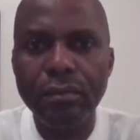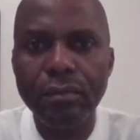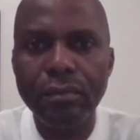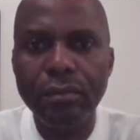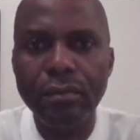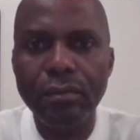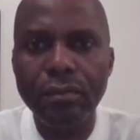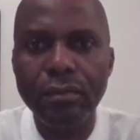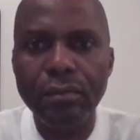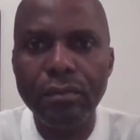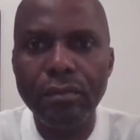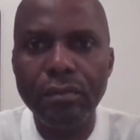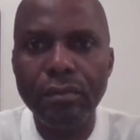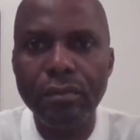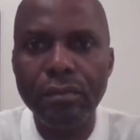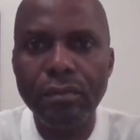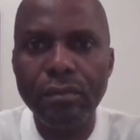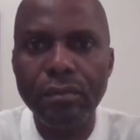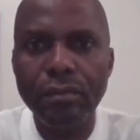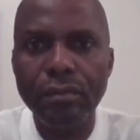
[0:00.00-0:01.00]

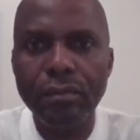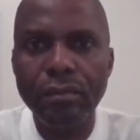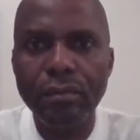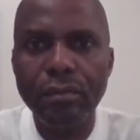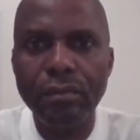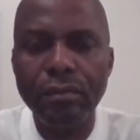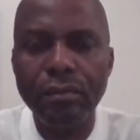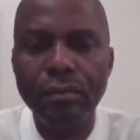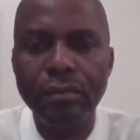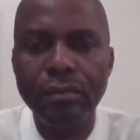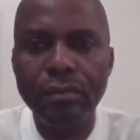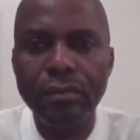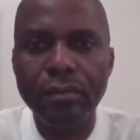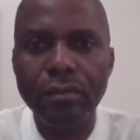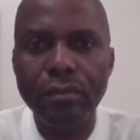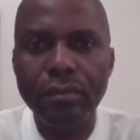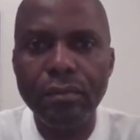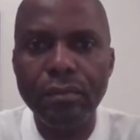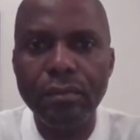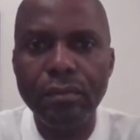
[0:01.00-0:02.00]

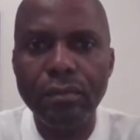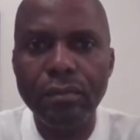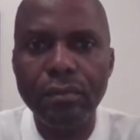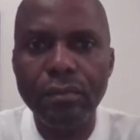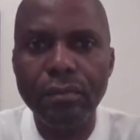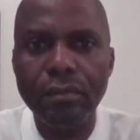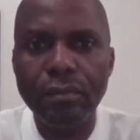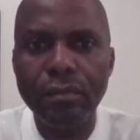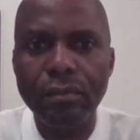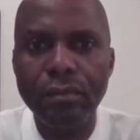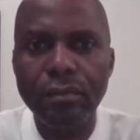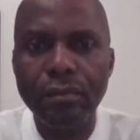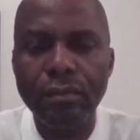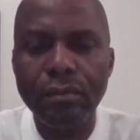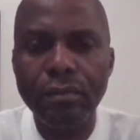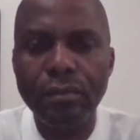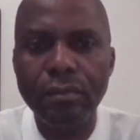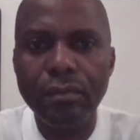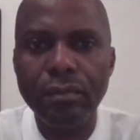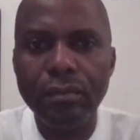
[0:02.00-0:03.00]

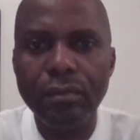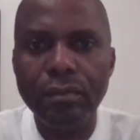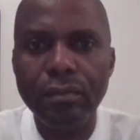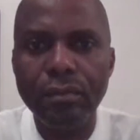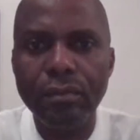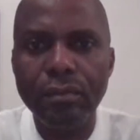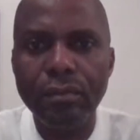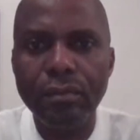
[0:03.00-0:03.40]
[no speech]